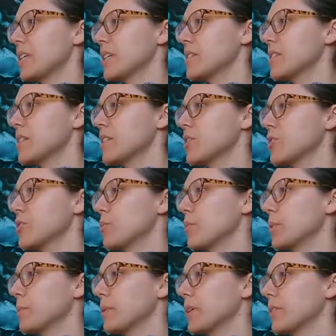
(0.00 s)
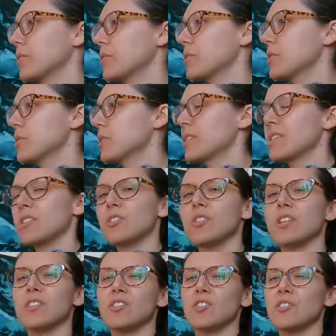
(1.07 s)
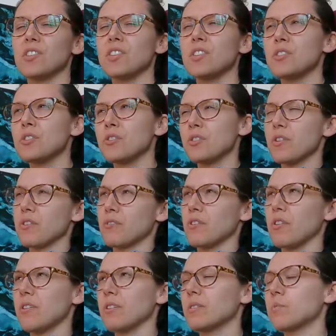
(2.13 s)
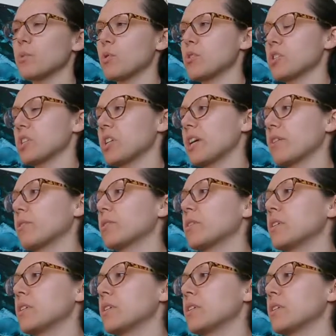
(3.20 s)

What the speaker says: it easy and do 1 pound because that's just easier to thaw and portion out.